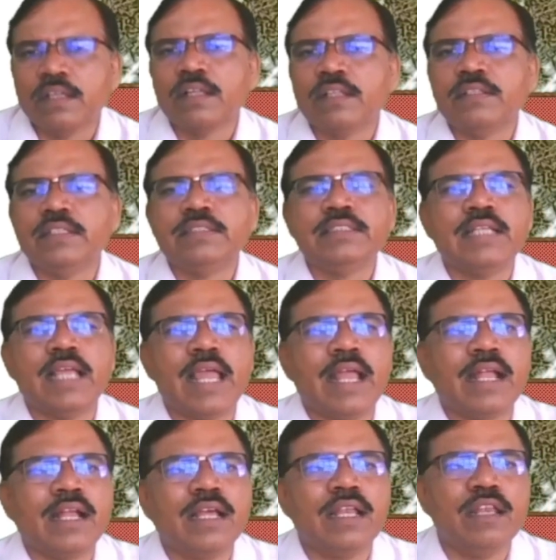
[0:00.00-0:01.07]
This is
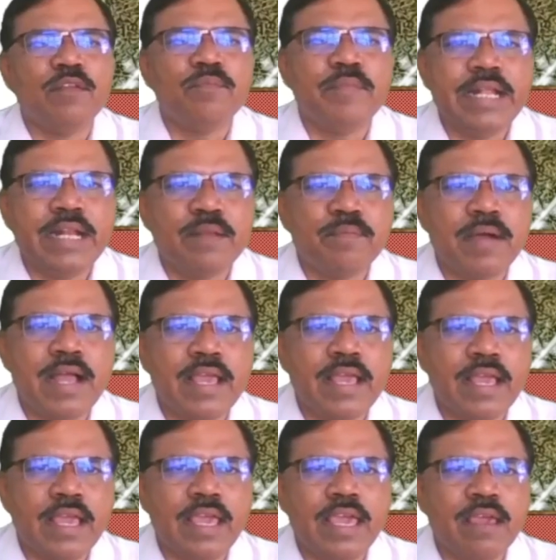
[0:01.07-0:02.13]
angle made
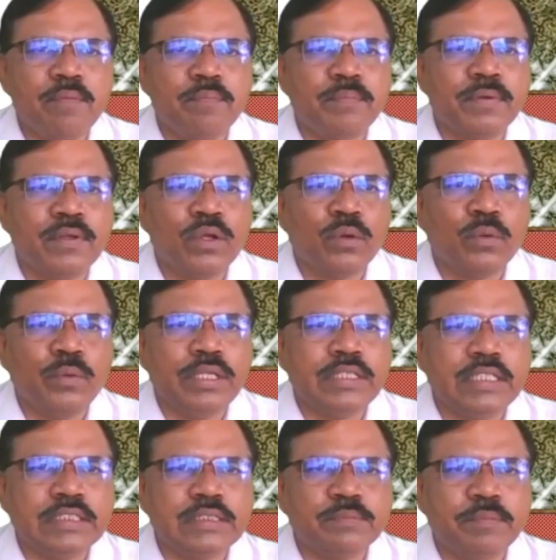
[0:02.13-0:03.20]
by F with
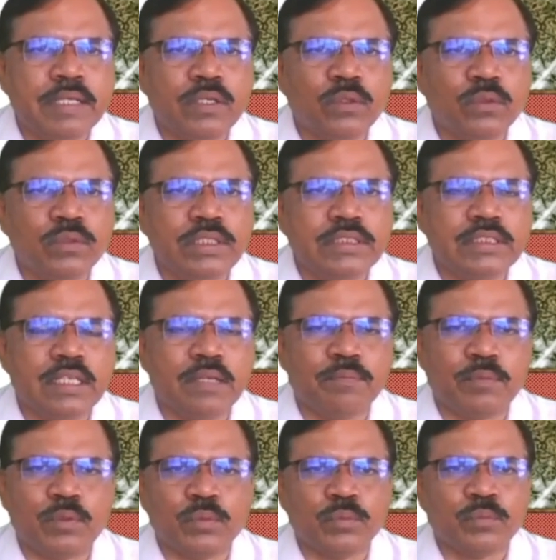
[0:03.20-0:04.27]
respect to this
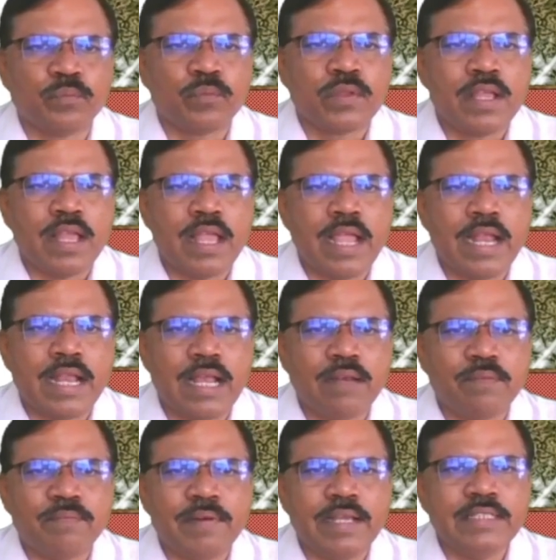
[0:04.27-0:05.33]
F2, and
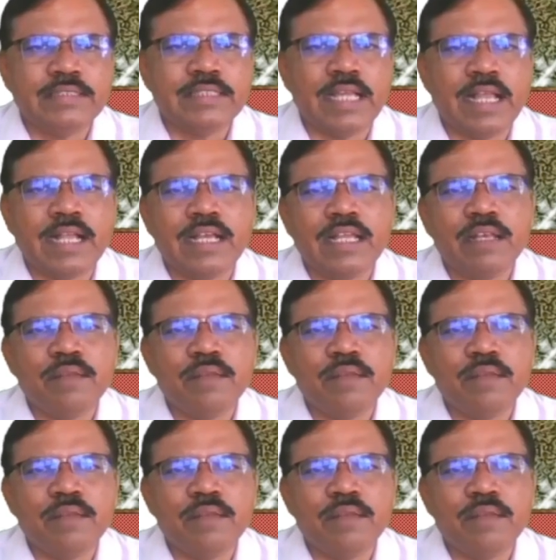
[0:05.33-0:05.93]
alpha is angle